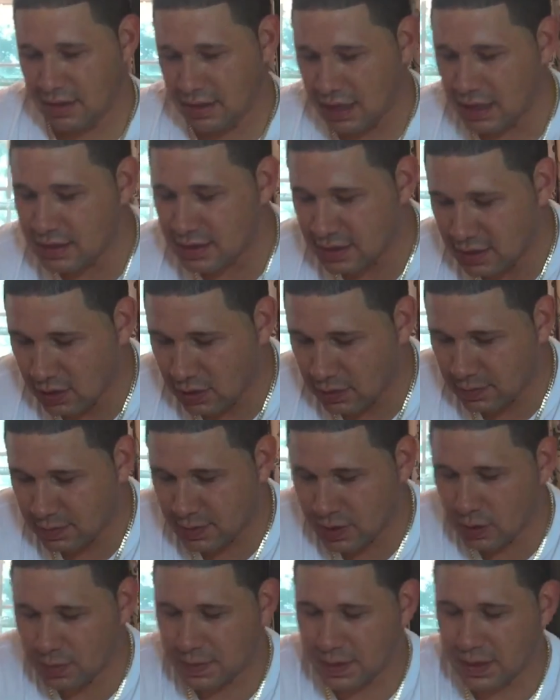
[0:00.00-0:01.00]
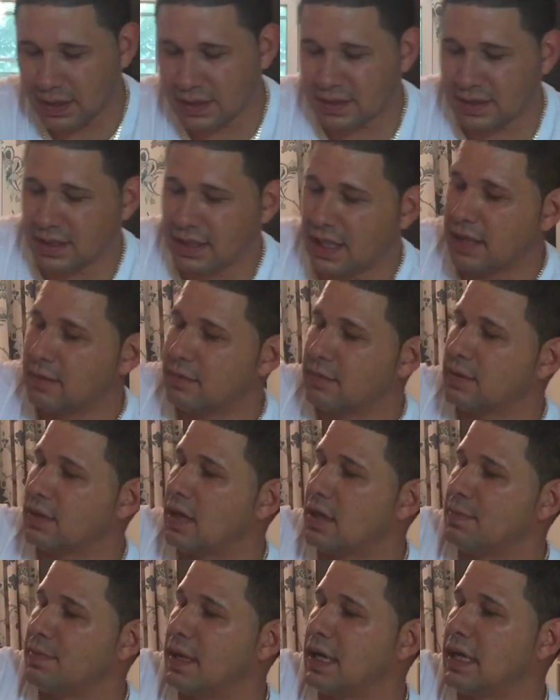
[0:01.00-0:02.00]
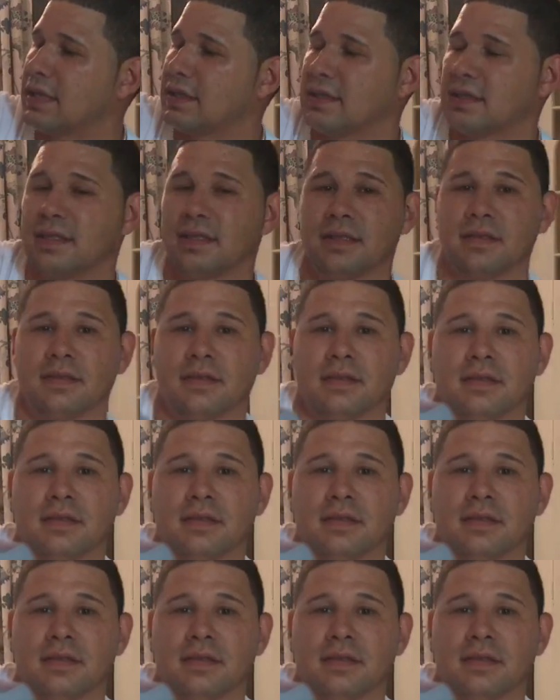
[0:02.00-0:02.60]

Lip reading: That's dope kicks to get without a box.